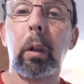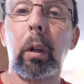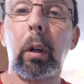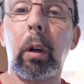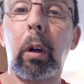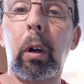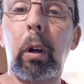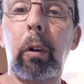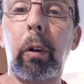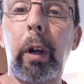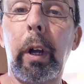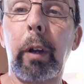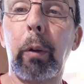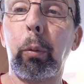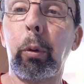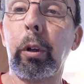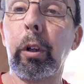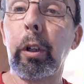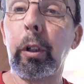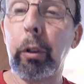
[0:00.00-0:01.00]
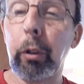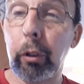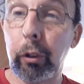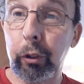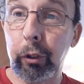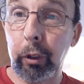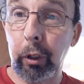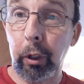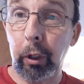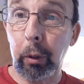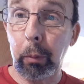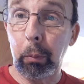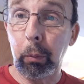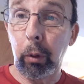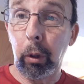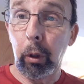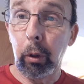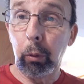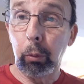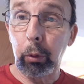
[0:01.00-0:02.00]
All right, we're going to do some